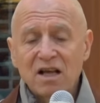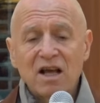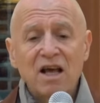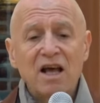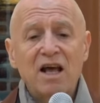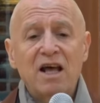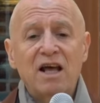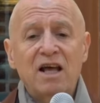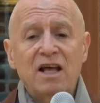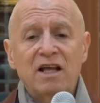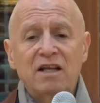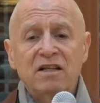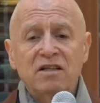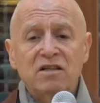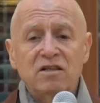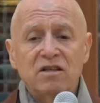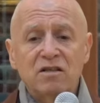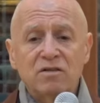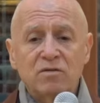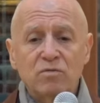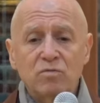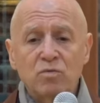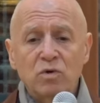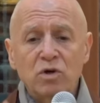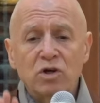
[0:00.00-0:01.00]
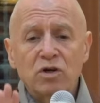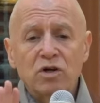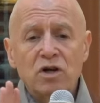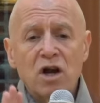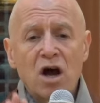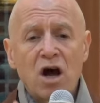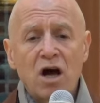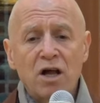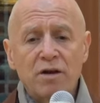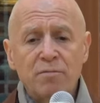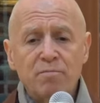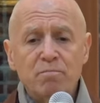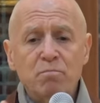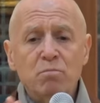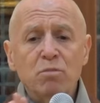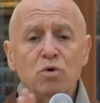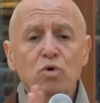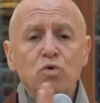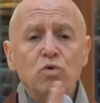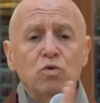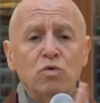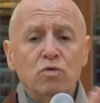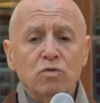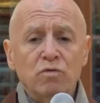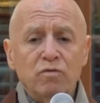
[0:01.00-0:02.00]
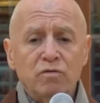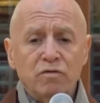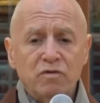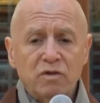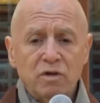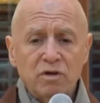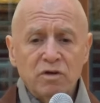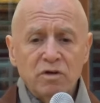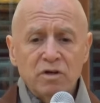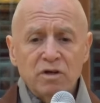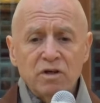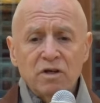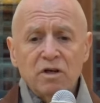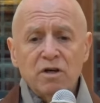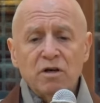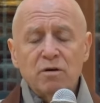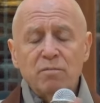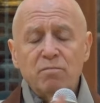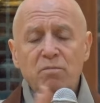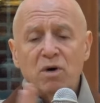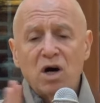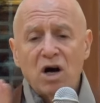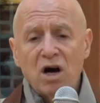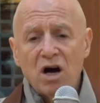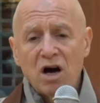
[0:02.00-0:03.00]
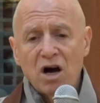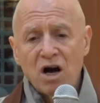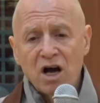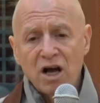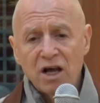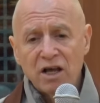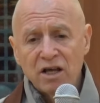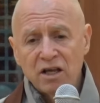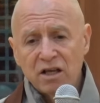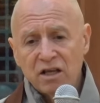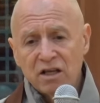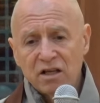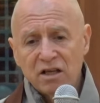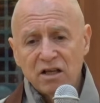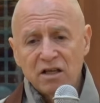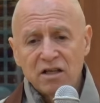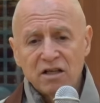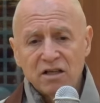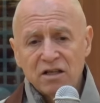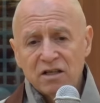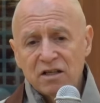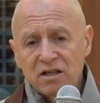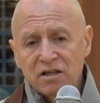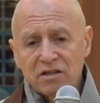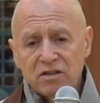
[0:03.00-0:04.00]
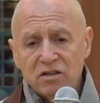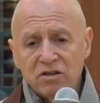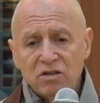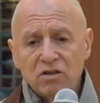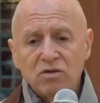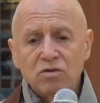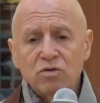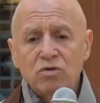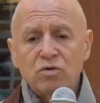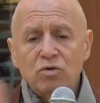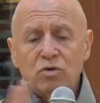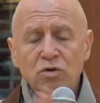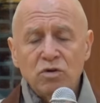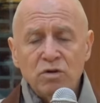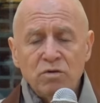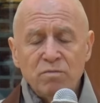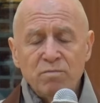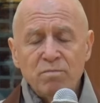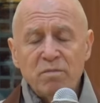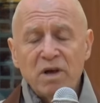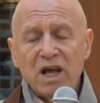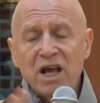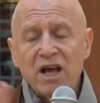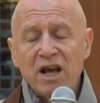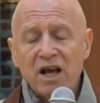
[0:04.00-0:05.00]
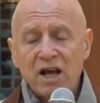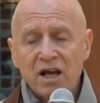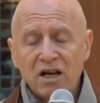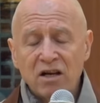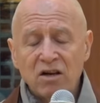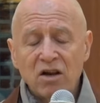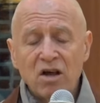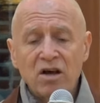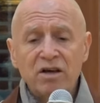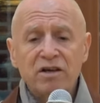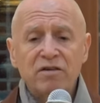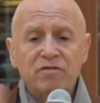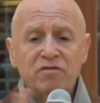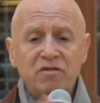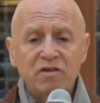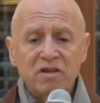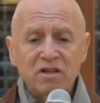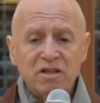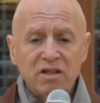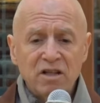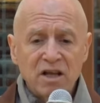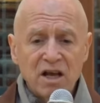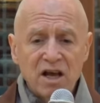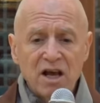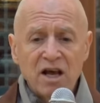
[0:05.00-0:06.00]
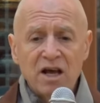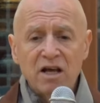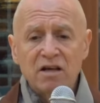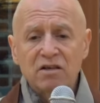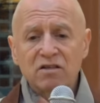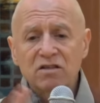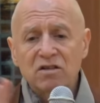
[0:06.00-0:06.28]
And we're not moved by, you know, good and bad, life and death,